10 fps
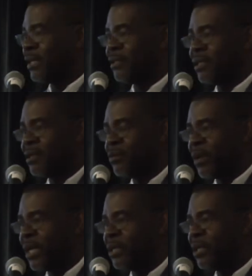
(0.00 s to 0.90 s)
I think,
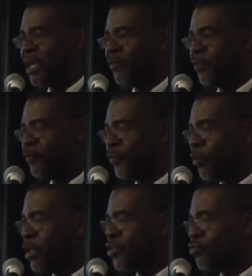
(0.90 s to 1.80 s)
well, level
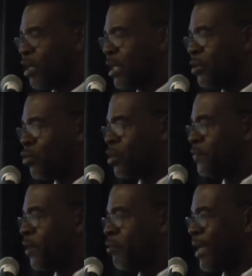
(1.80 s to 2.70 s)
4 is really those
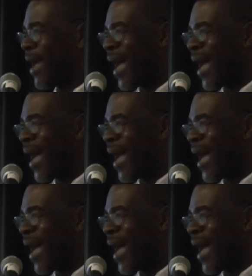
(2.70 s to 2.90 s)
very